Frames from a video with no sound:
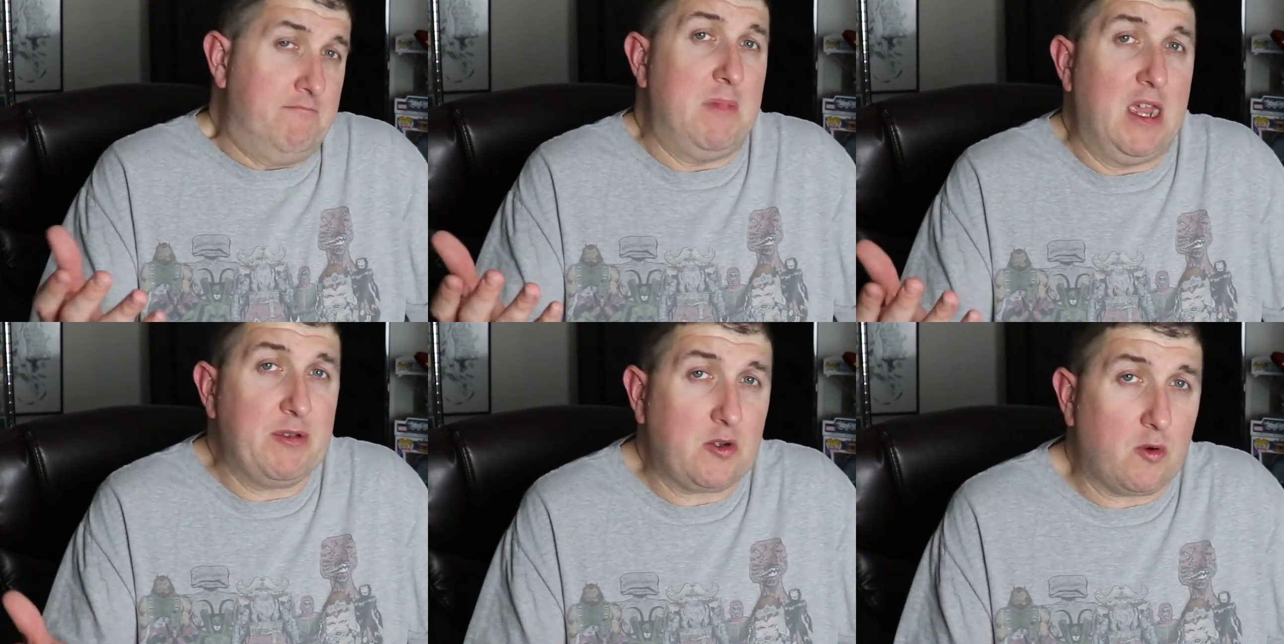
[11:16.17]

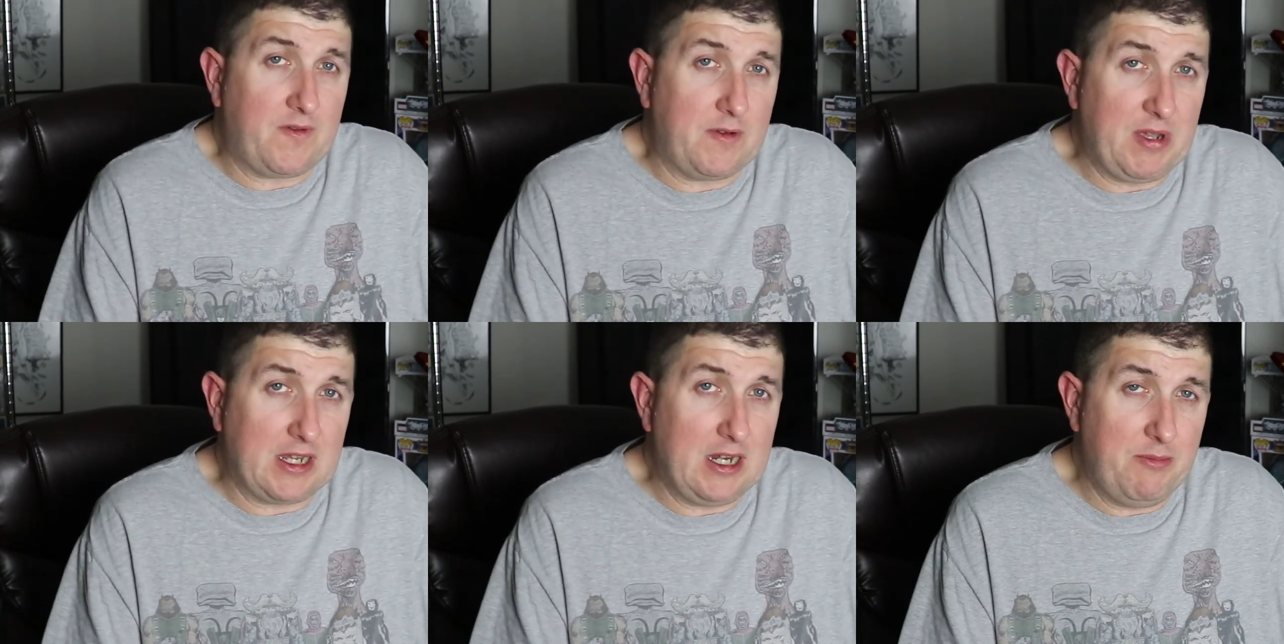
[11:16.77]
maybe it's worth
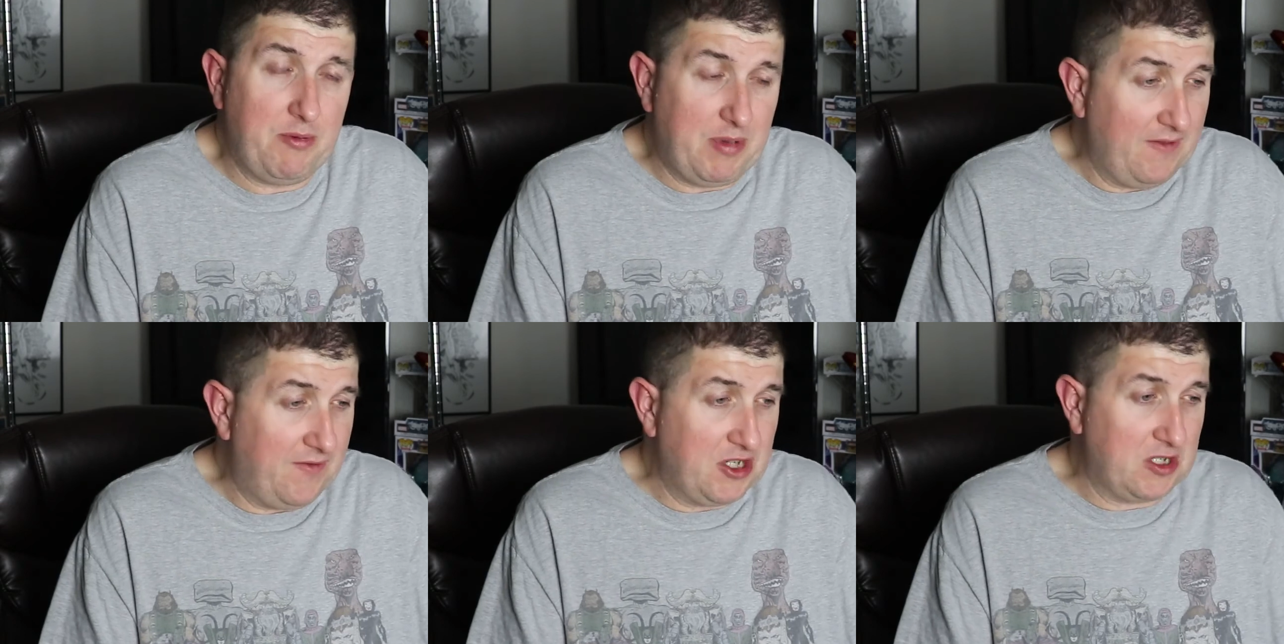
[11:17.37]
picking up. But
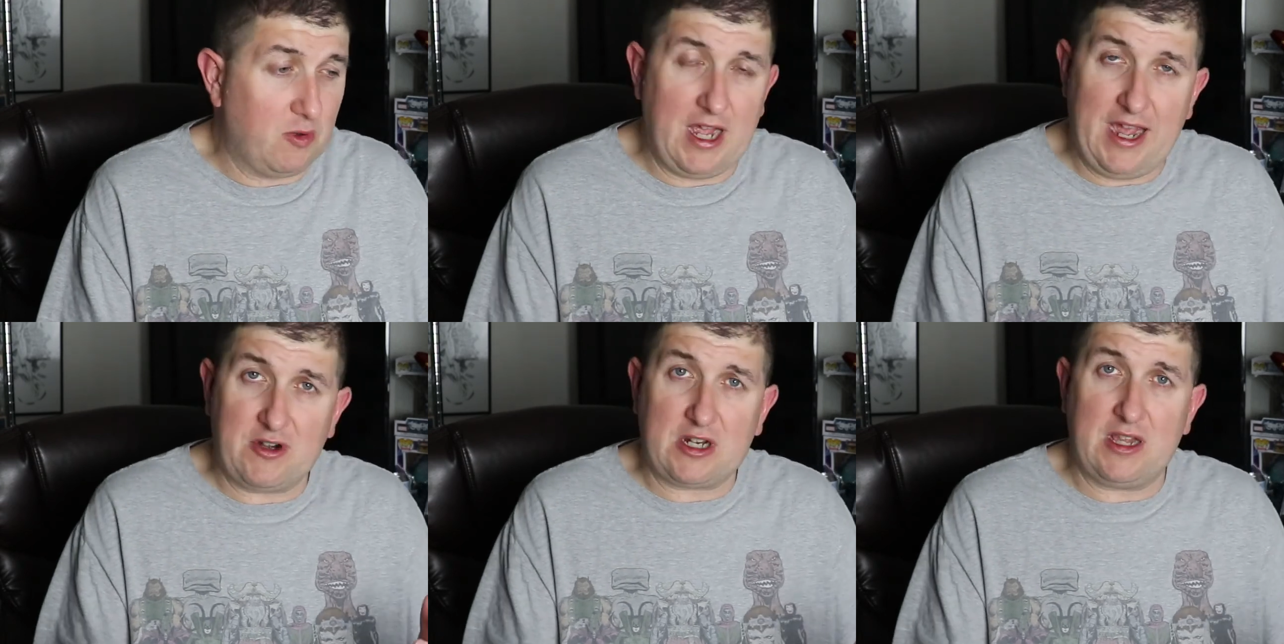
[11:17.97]
if you're just an
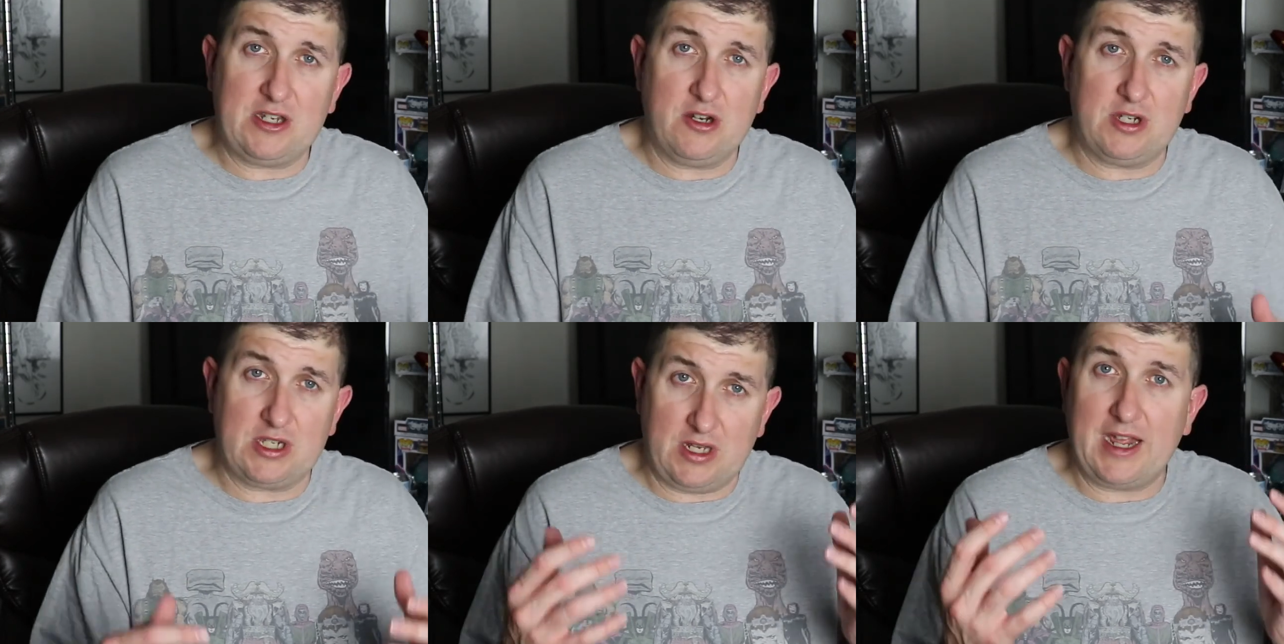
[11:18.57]
avid collector,
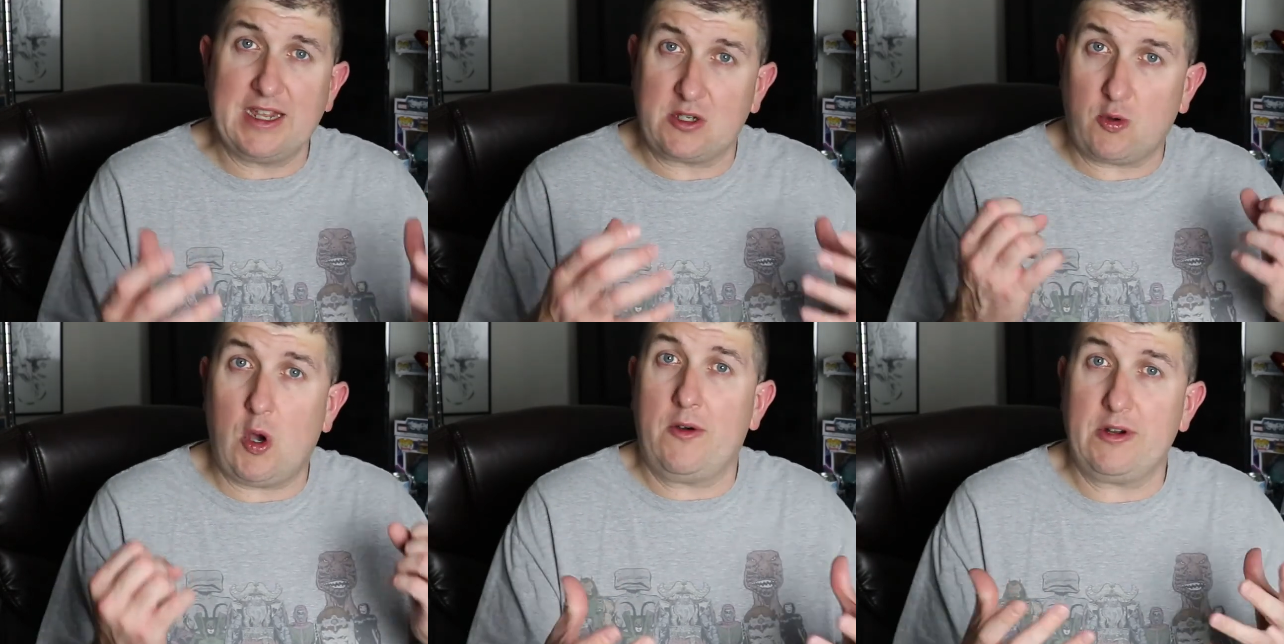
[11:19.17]
just a nice
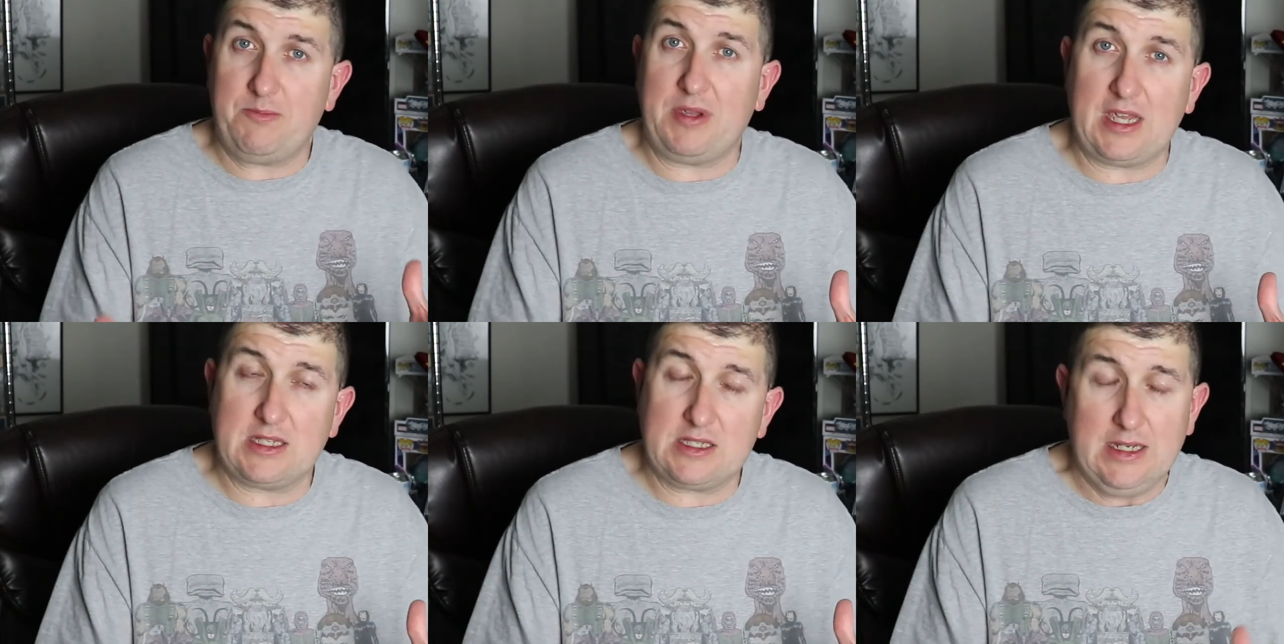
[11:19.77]
quality
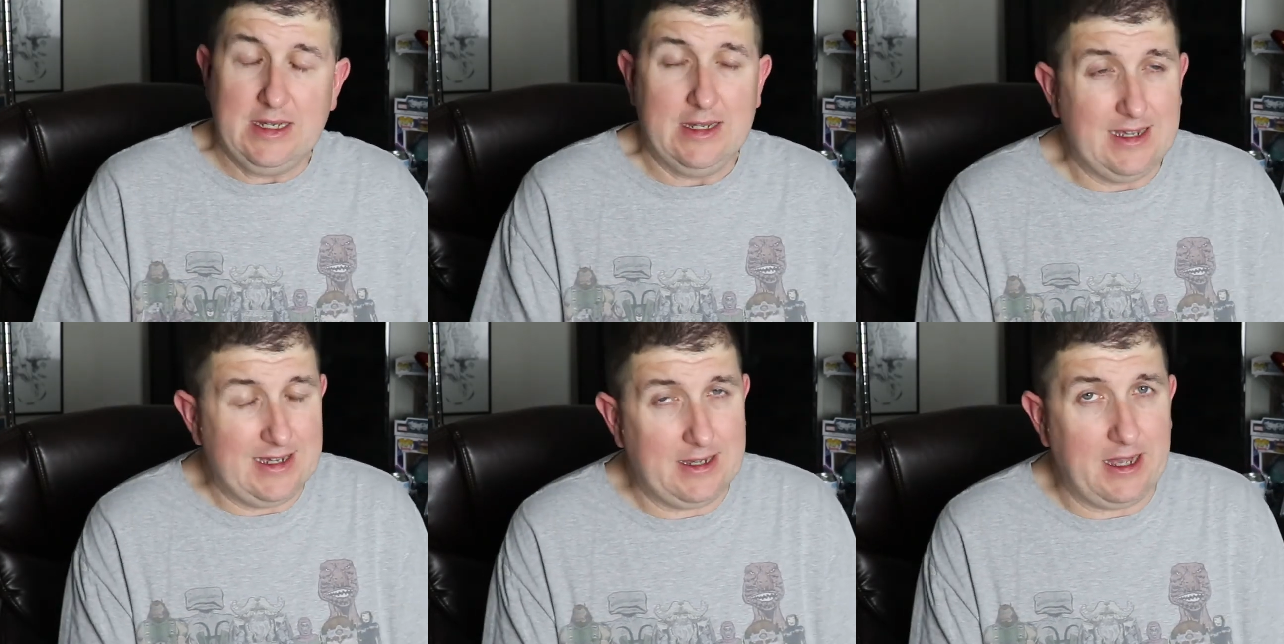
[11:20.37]
piece,
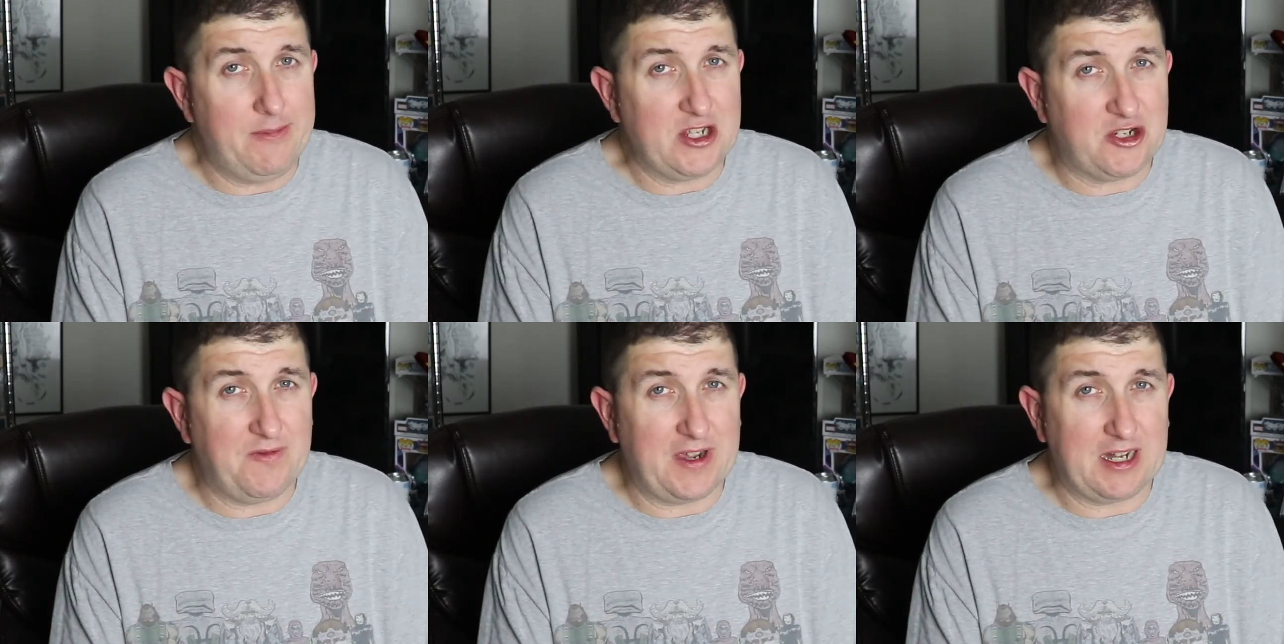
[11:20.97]
I'm not
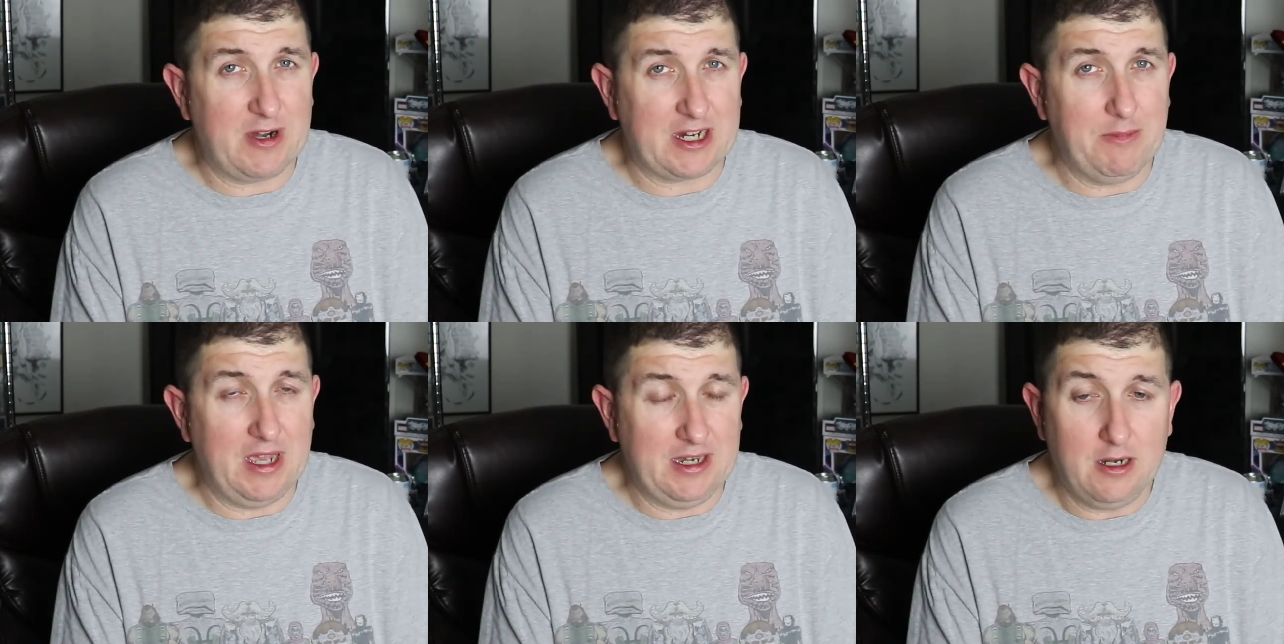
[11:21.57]
sure if I can
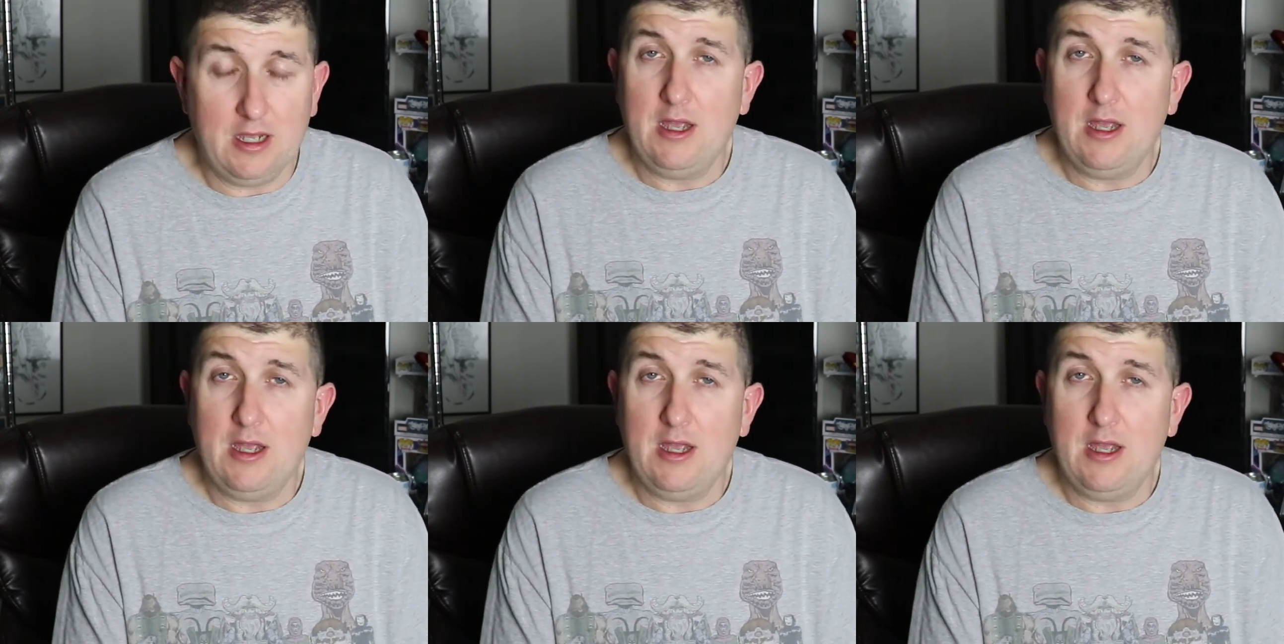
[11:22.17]
recommend it.